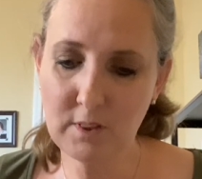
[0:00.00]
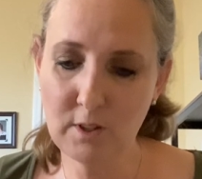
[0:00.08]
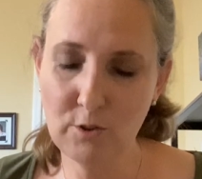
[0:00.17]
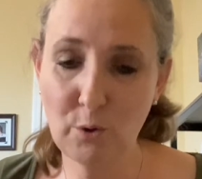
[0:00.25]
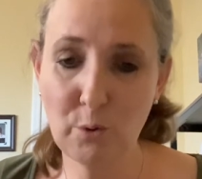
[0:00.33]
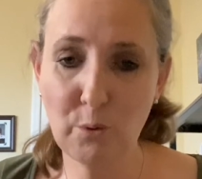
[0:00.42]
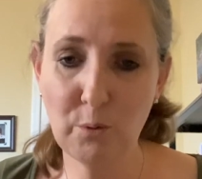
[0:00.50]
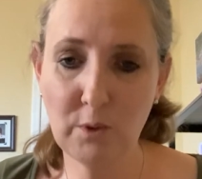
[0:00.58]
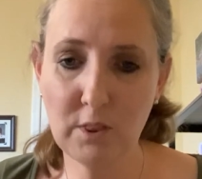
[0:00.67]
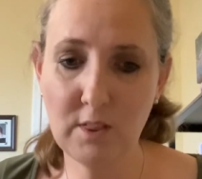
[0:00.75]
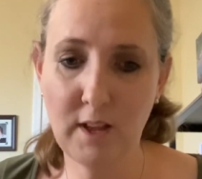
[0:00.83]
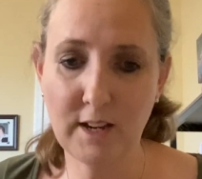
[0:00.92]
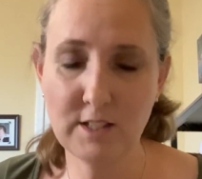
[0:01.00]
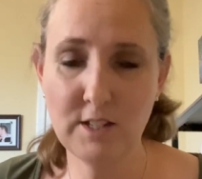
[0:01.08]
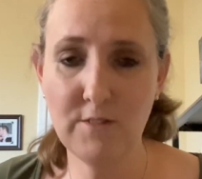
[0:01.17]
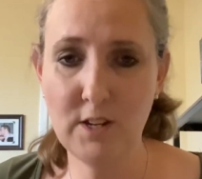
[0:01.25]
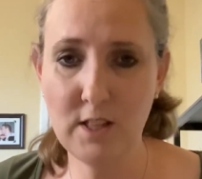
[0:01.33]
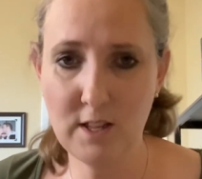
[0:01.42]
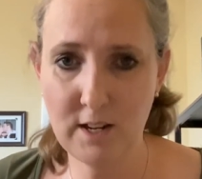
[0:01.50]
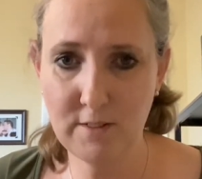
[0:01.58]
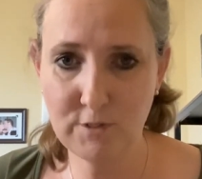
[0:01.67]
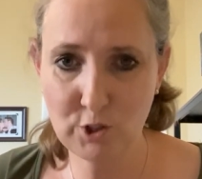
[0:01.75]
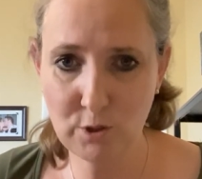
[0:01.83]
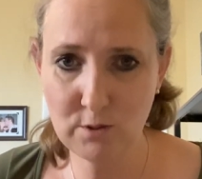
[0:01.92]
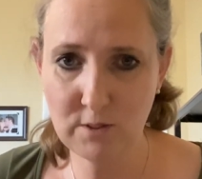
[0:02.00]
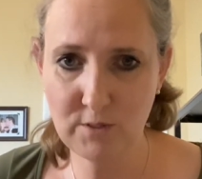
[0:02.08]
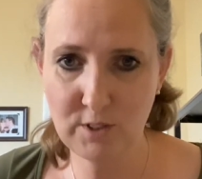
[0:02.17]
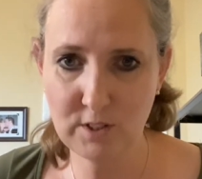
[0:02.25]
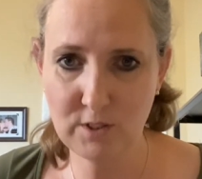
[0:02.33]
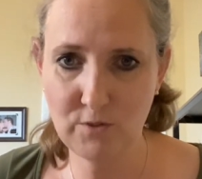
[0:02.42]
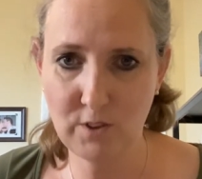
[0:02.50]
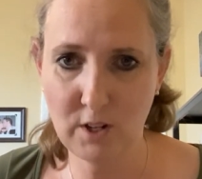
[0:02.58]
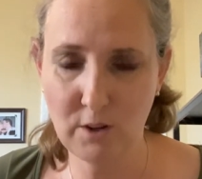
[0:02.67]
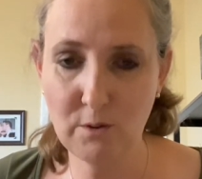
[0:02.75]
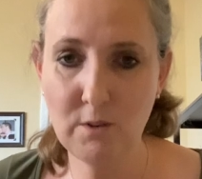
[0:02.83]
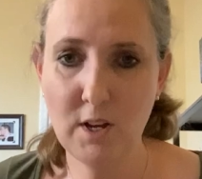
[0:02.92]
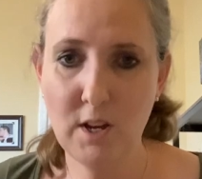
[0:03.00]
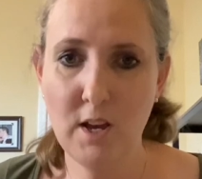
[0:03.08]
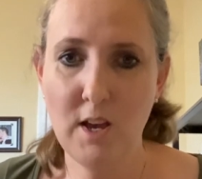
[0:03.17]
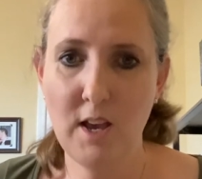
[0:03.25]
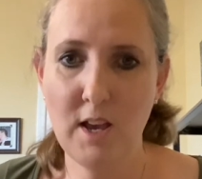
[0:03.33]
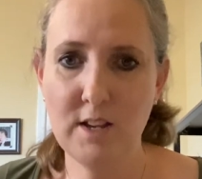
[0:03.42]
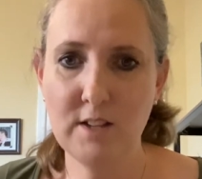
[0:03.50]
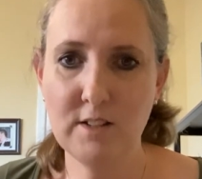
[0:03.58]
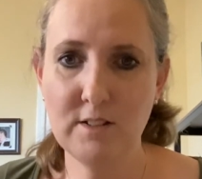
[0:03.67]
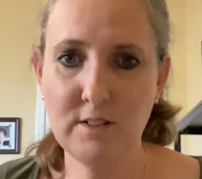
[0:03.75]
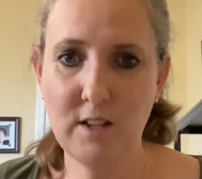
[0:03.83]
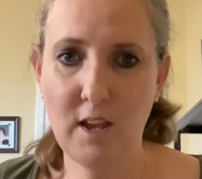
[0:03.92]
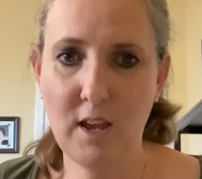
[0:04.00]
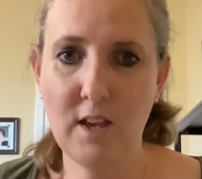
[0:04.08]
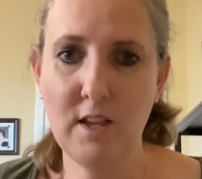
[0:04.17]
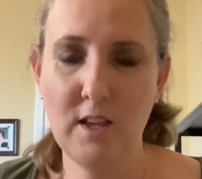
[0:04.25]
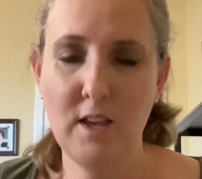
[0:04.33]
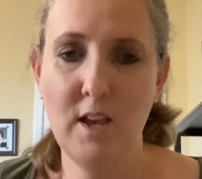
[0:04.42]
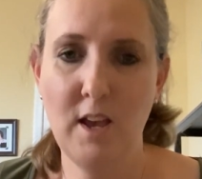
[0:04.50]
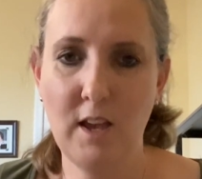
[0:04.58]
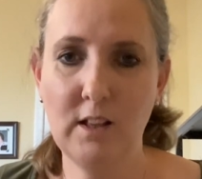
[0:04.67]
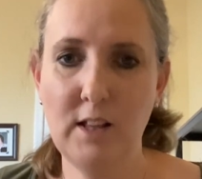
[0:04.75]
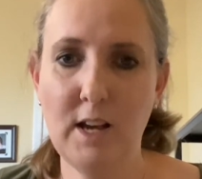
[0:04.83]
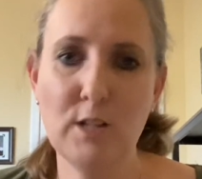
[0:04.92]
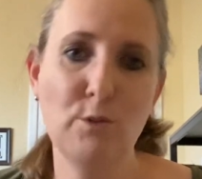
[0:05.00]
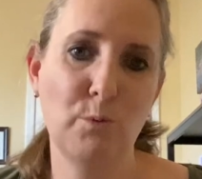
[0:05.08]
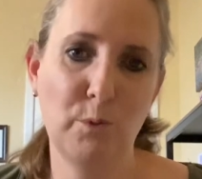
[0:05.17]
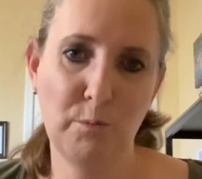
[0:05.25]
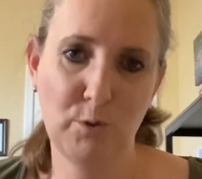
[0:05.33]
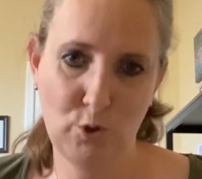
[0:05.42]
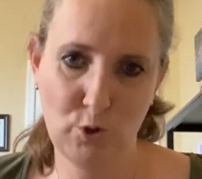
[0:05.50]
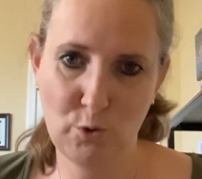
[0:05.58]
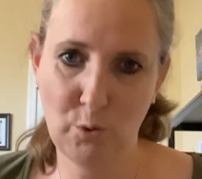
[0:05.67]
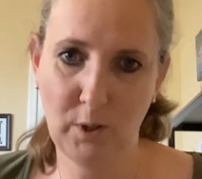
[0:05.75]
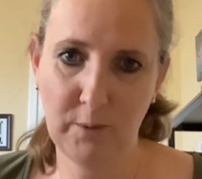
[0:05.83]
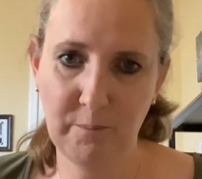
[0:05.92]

So the activity that I have chosen for this video is a classroom store.